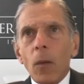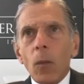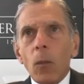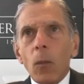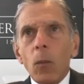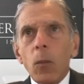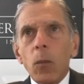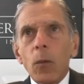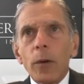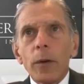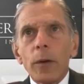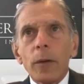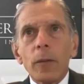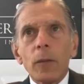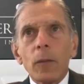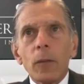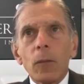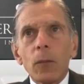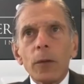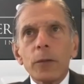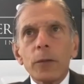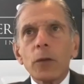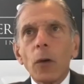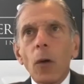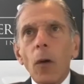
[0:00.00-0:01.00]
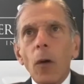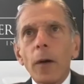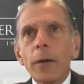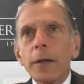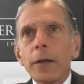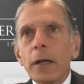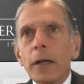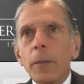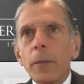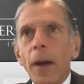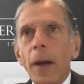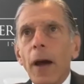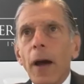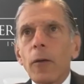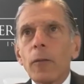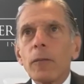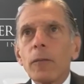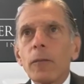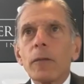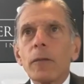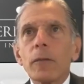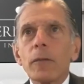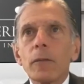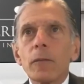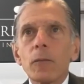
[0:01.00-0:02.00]
We're talking about
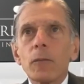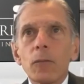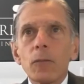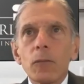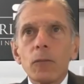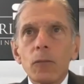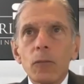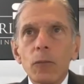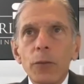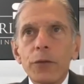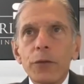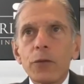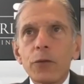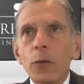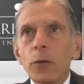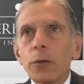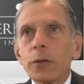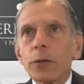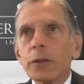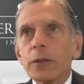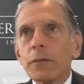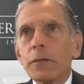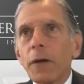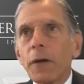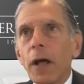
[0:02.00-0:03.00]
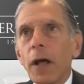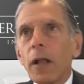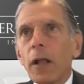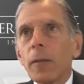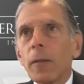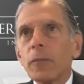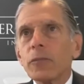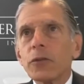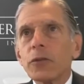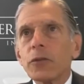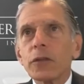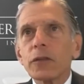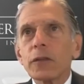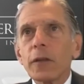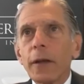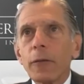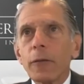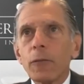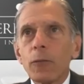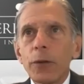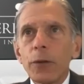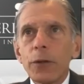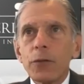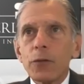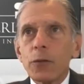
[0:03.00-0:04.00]
resource development. Just like
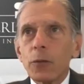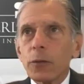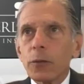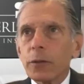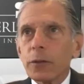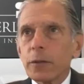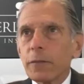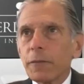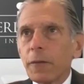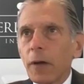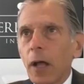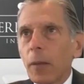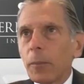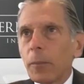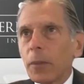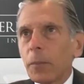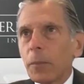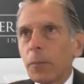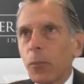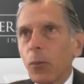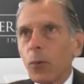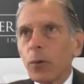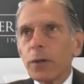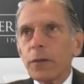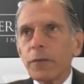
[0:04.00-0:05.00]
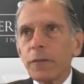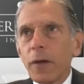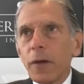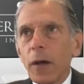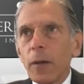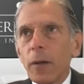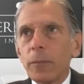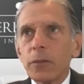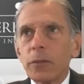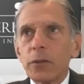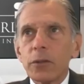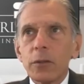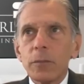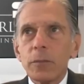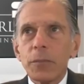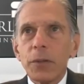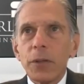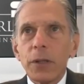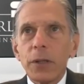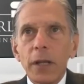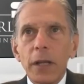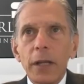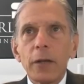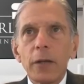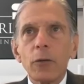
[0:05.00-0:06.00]
resource development, board development should be
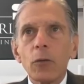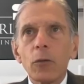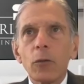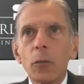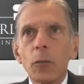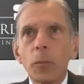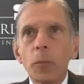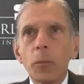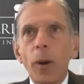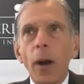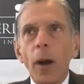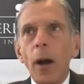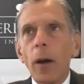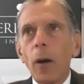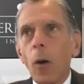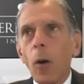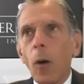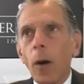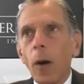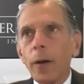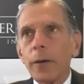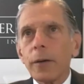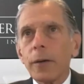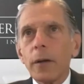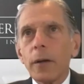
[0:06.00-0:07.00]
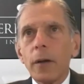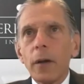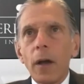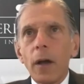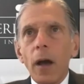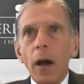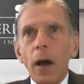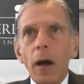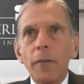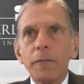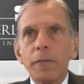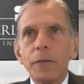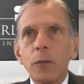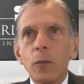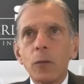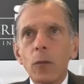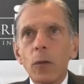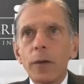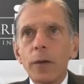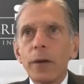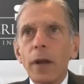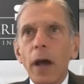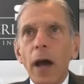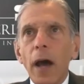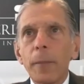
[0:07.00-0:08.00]
an integral part of
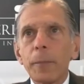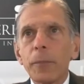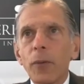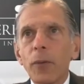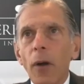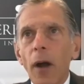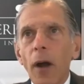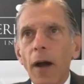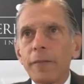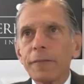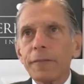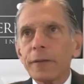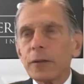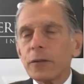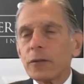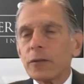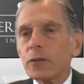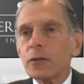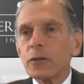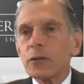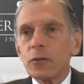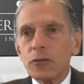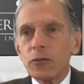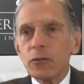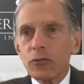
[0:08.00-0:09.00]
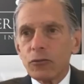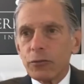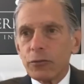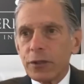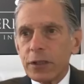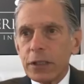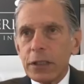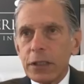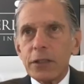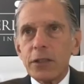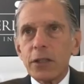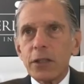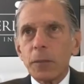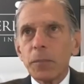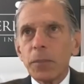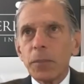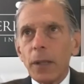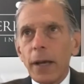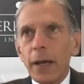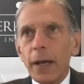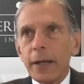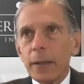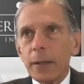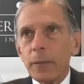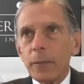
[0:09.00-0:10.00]
your nonprofit's strategic
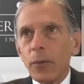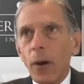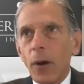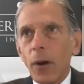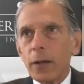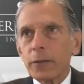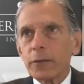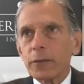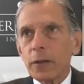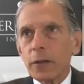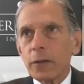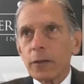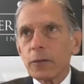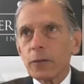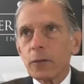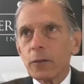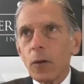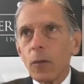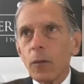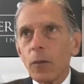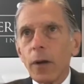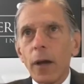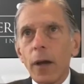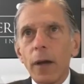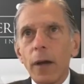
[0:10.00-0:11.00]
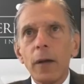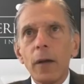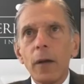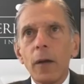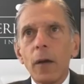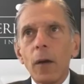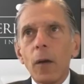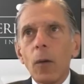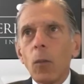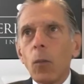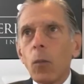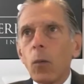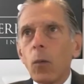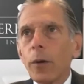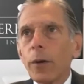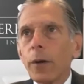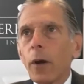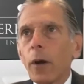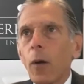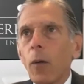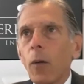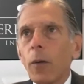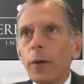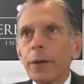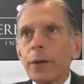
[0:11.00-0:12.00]
planning process. Okay. We're
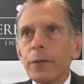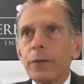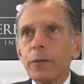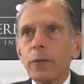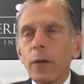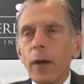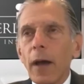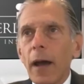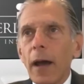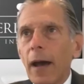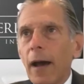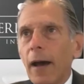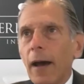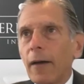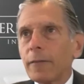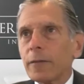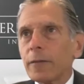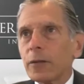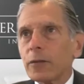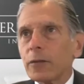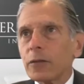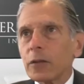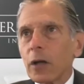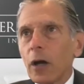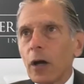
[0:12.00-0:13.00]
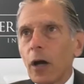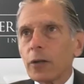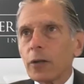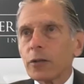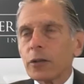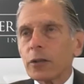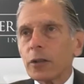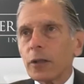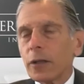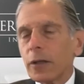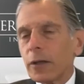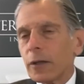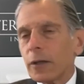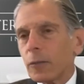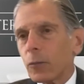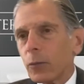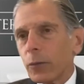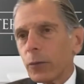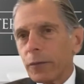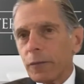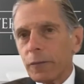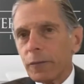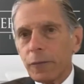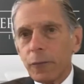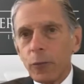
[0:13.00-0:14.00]
going to have a discussion.
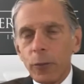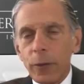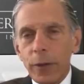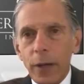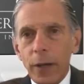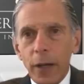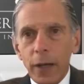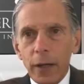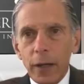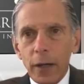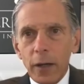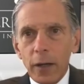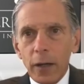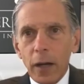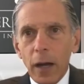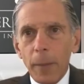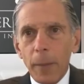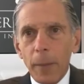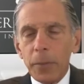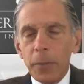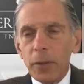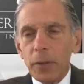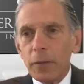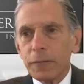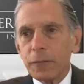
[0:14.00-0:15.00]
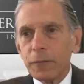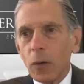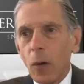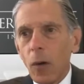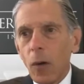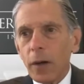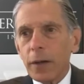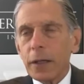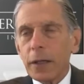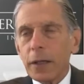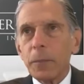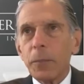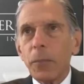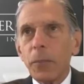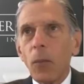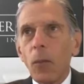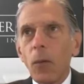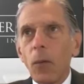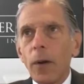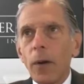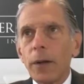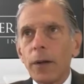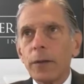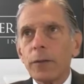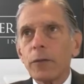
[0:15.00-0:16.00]
We've created a couple of talking
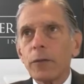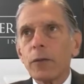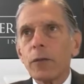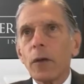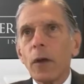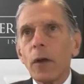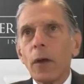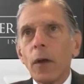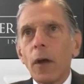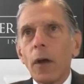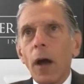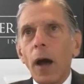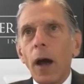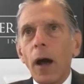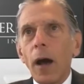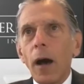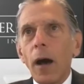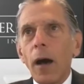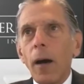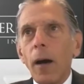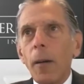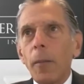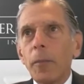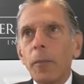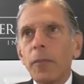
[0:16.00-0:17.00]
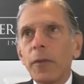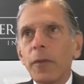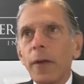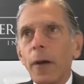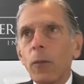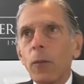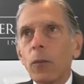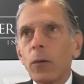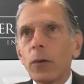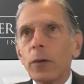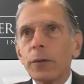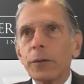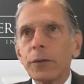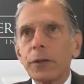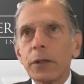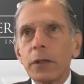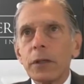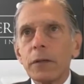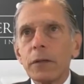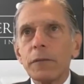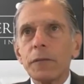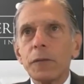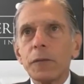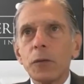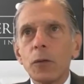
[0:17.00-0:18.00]
points that will
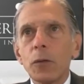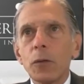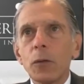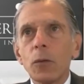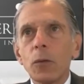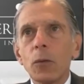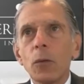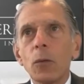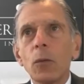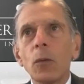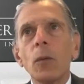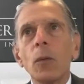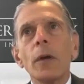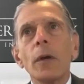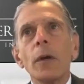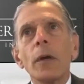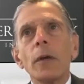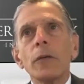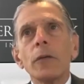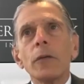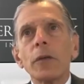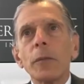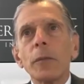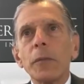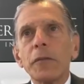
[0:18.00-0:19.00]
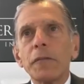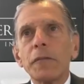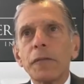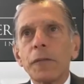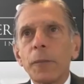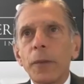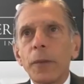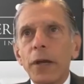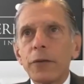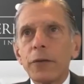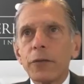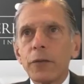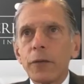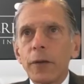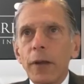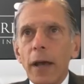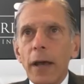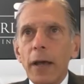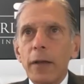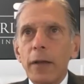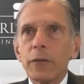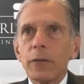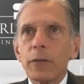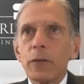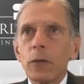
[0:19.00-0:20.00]
give you some information
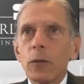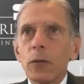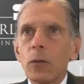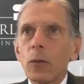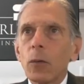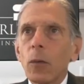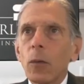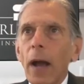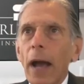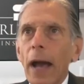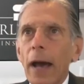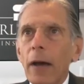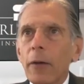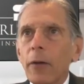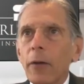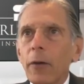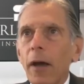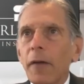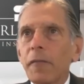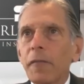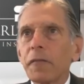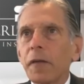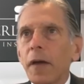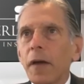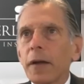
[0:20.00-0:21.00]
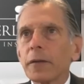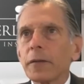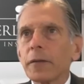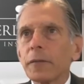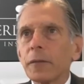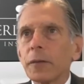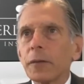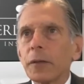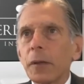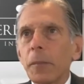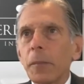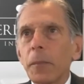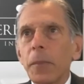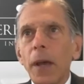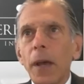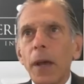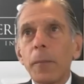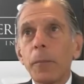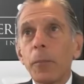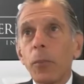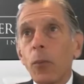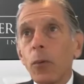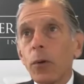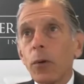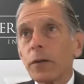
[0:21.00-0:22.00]
as to how to effectively embed
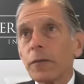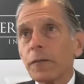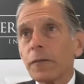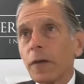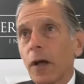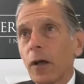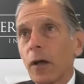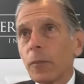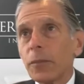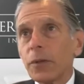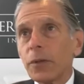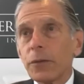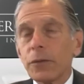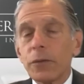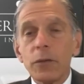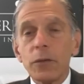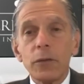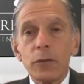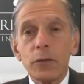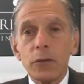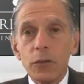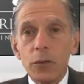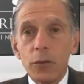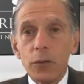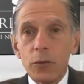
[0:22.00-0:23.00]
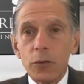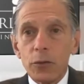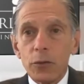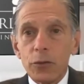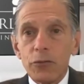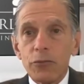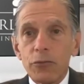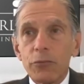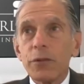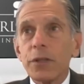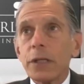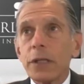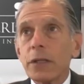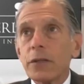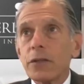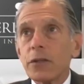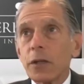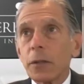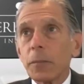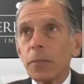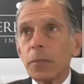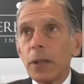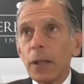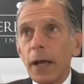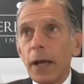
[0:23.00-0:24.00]
board development into your strategic
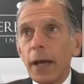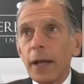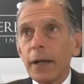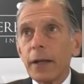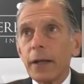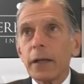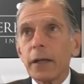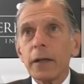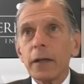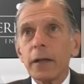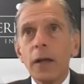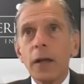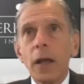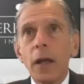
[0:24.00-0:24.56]
planning.